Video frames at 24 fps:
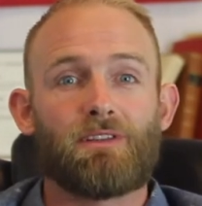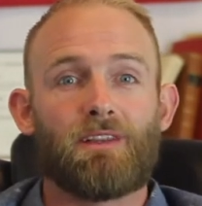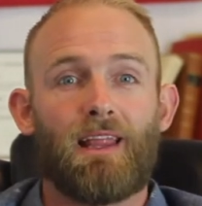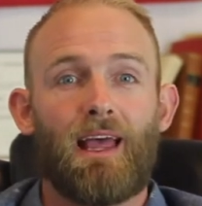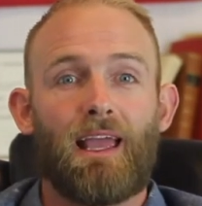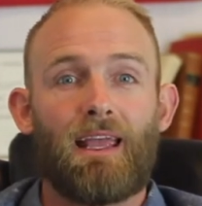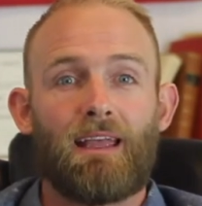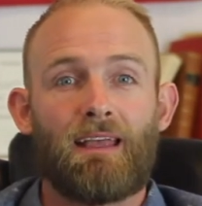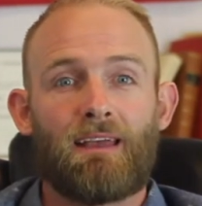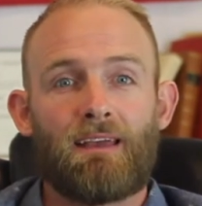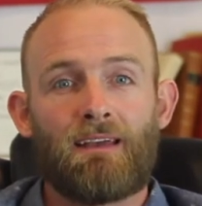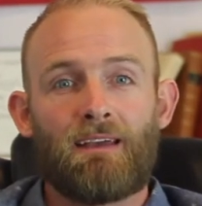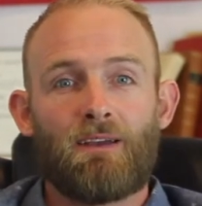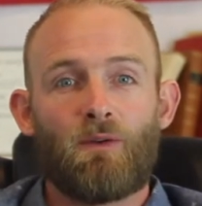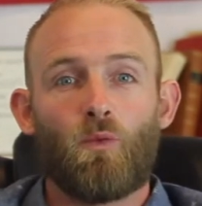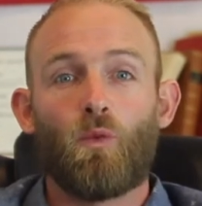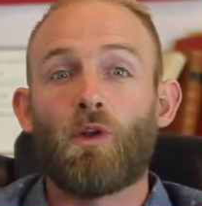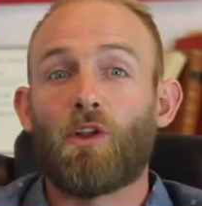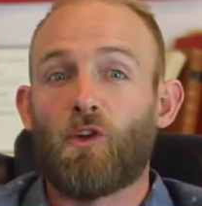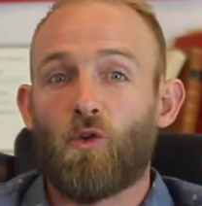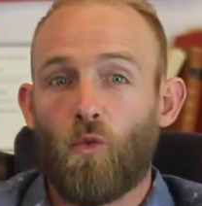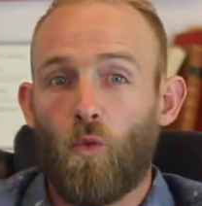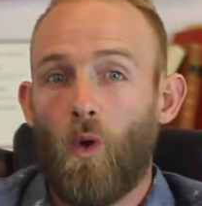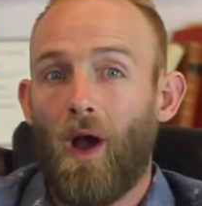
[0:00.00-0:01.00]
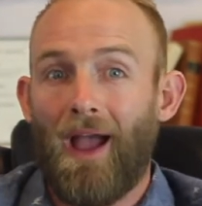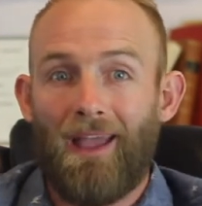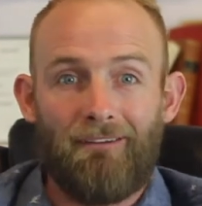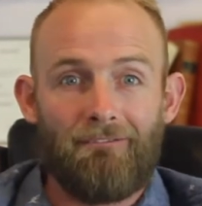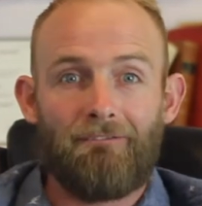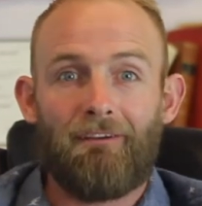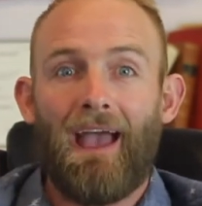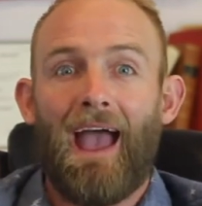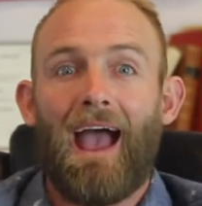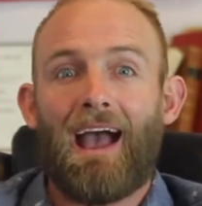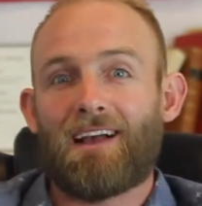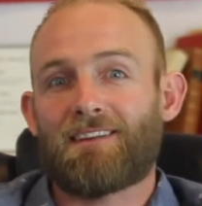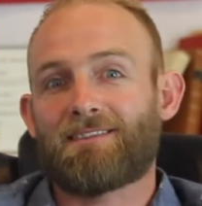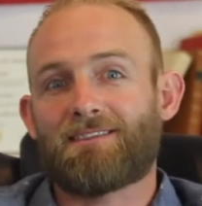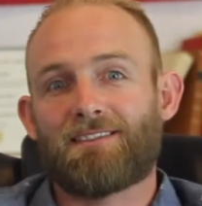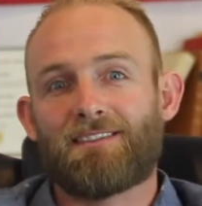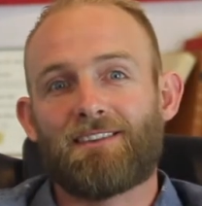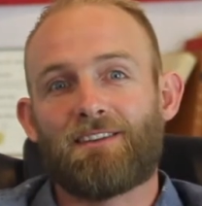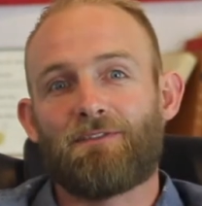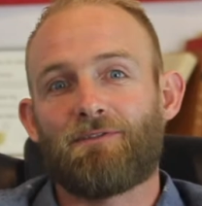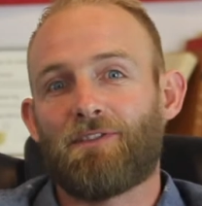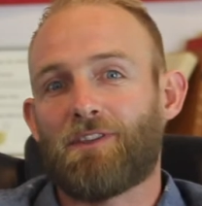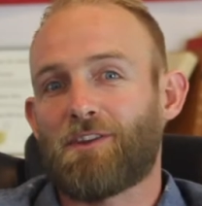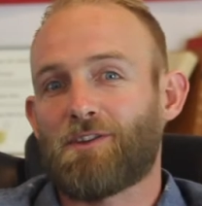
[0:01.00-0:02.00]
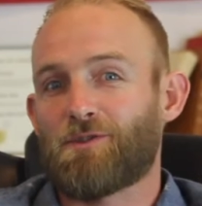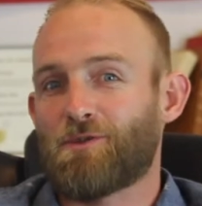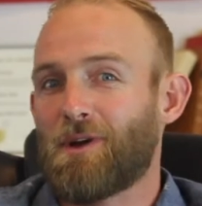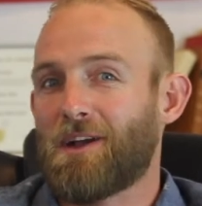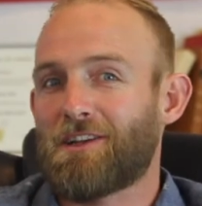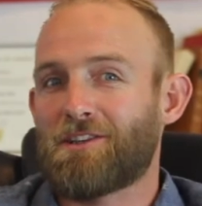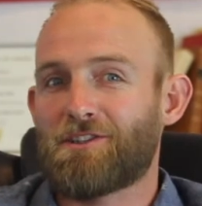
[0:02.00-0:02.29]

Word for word: like when your wife asks if the dress